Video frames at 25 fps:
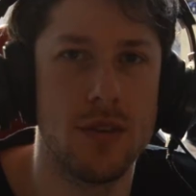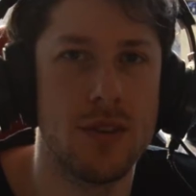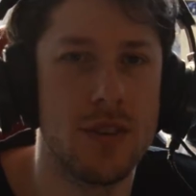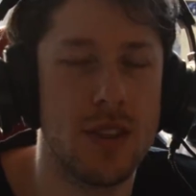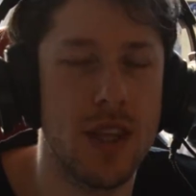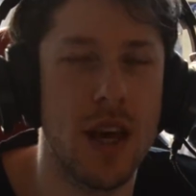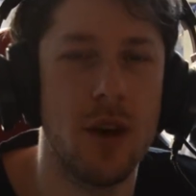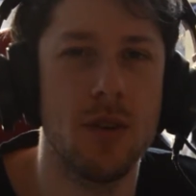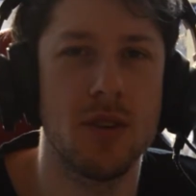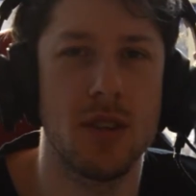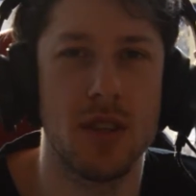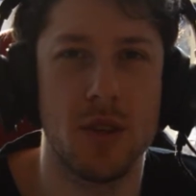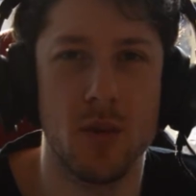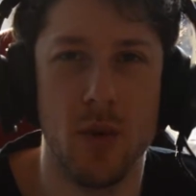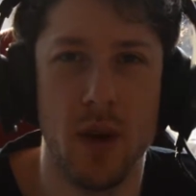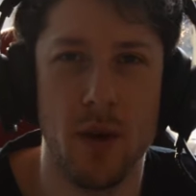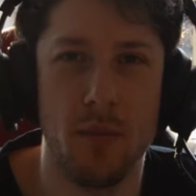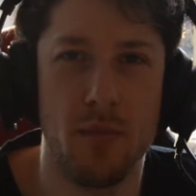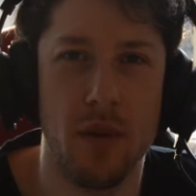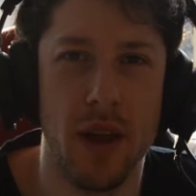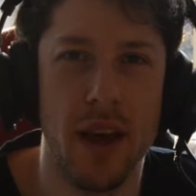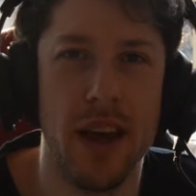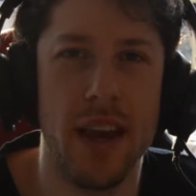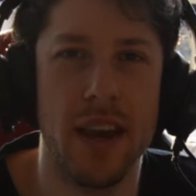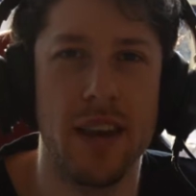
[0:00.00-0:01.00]
That was a
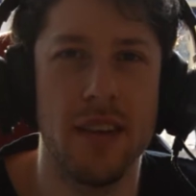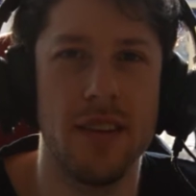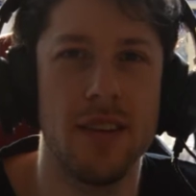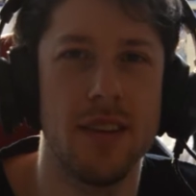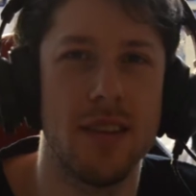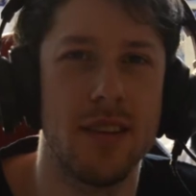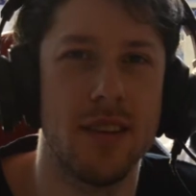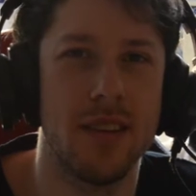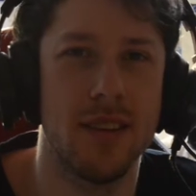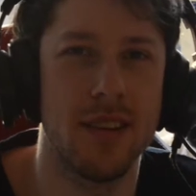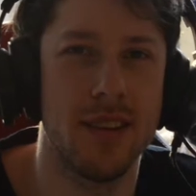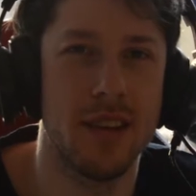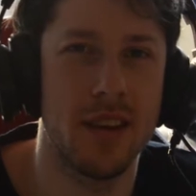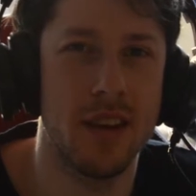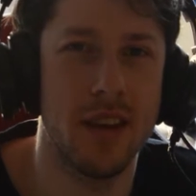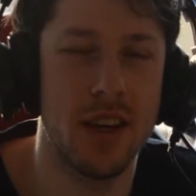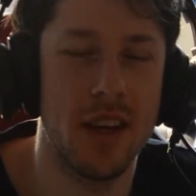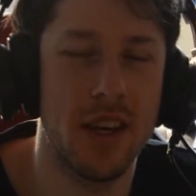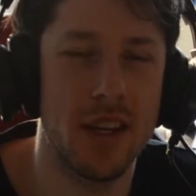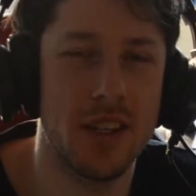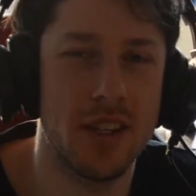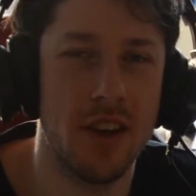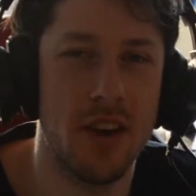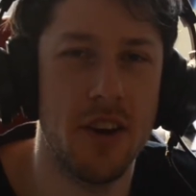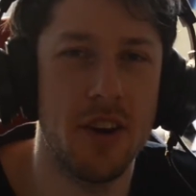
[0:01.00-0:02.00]
sweet play.
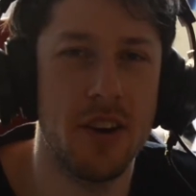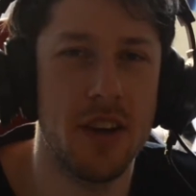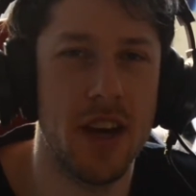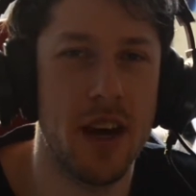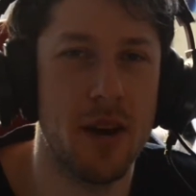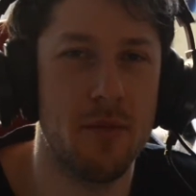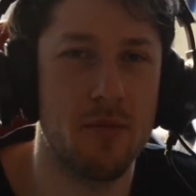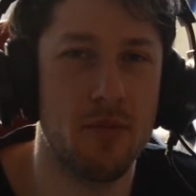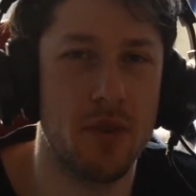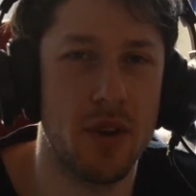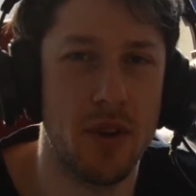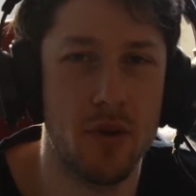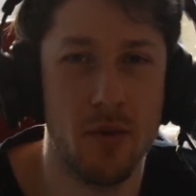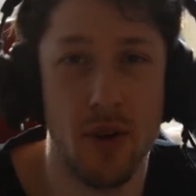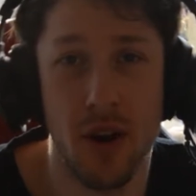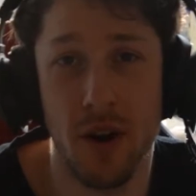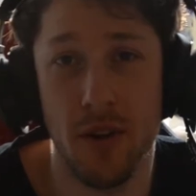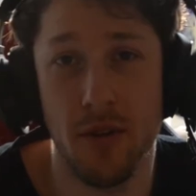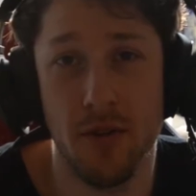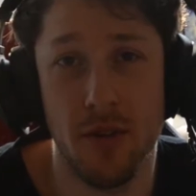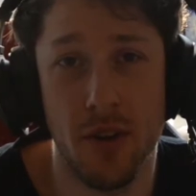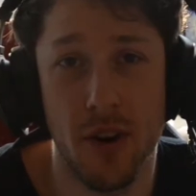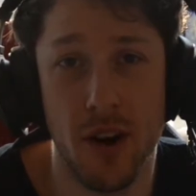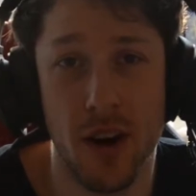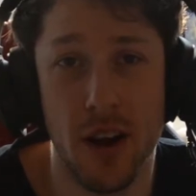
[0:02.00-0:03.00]
It turned out pretty
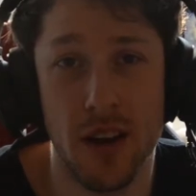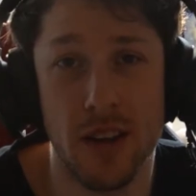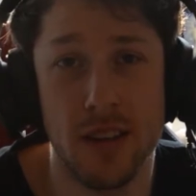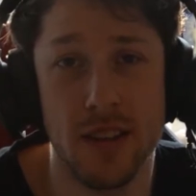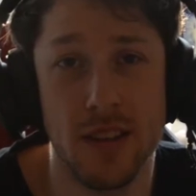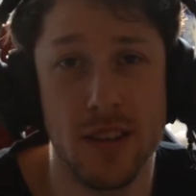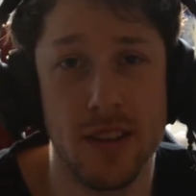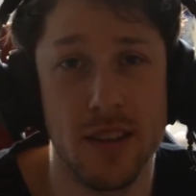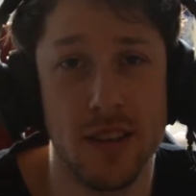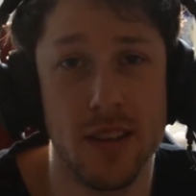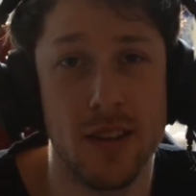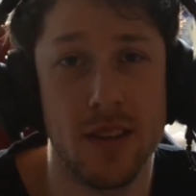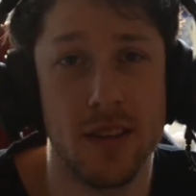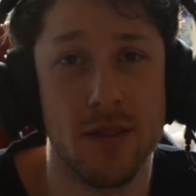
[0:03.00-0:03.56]
well for us.